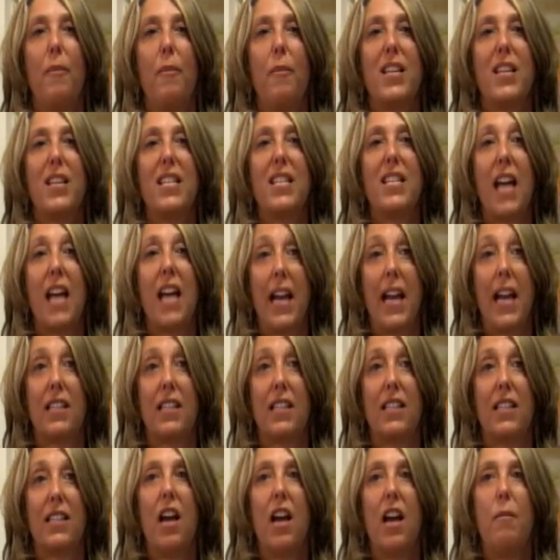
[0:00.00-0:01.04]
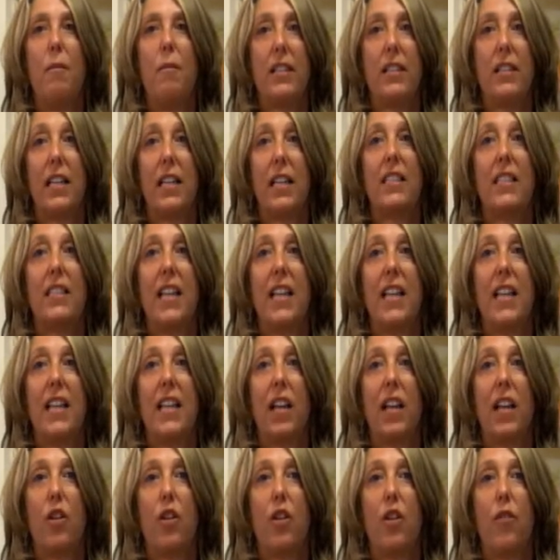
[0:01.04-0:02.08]
sites, because it sounds
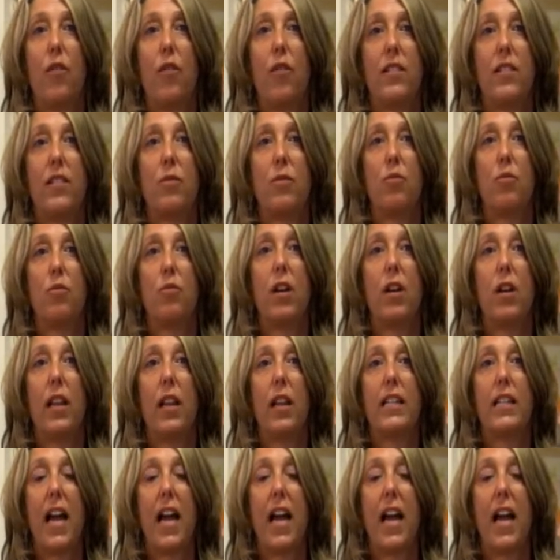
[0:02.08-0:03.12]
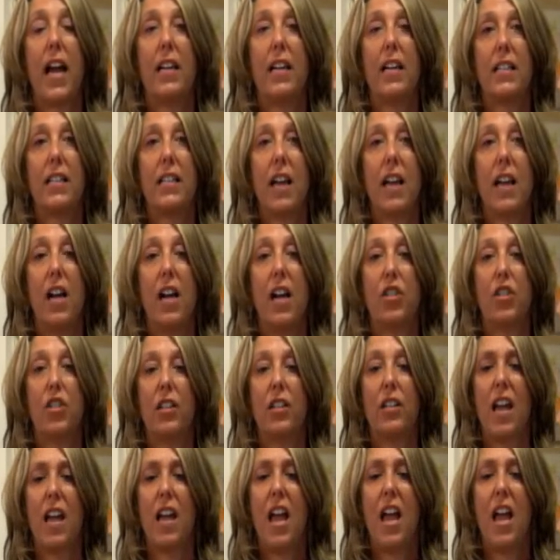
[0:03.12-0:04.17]
like you've had some really exciting
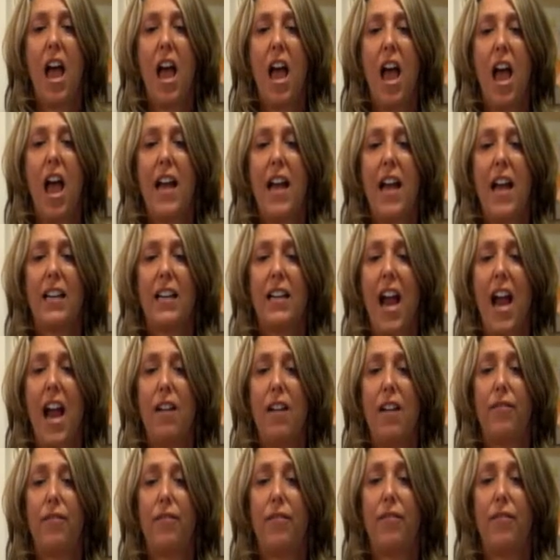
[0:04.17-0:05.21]
discussions and kind of,